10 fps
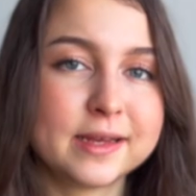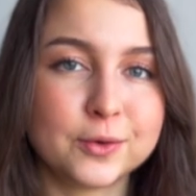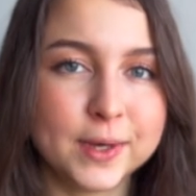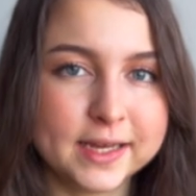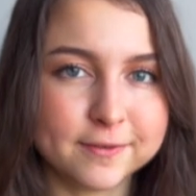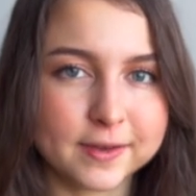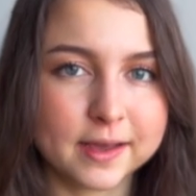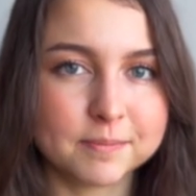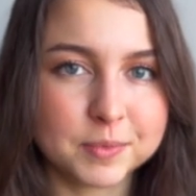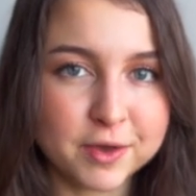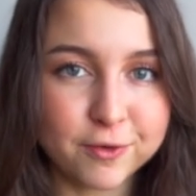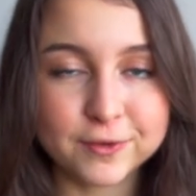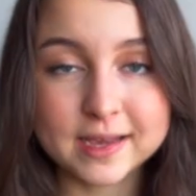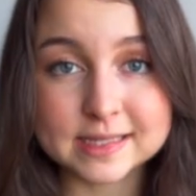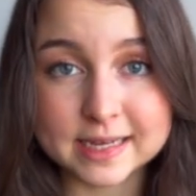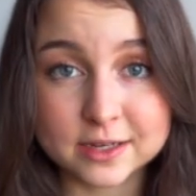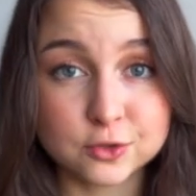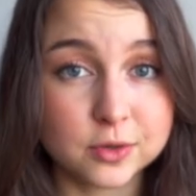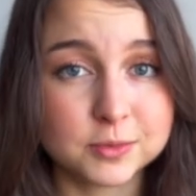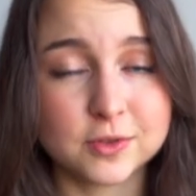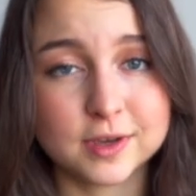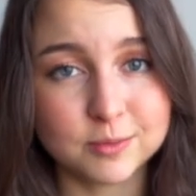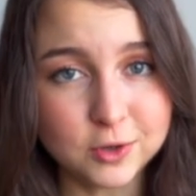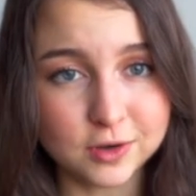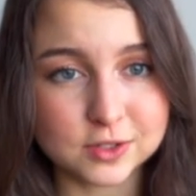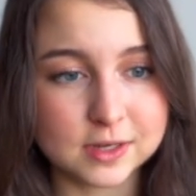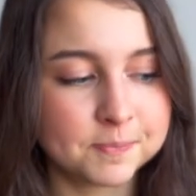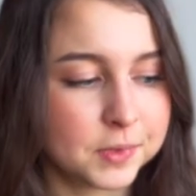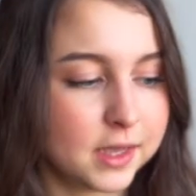no anything. Everything is airdropped to the community,